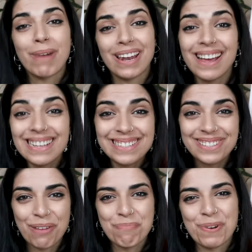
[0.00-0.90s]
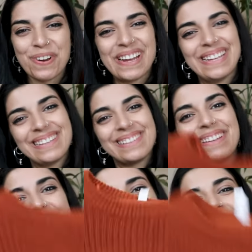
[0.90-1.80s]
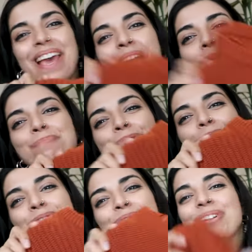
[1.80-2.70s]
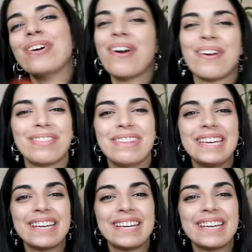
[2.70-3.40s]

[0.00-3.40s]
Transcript: my last jumper is this beautiful earthy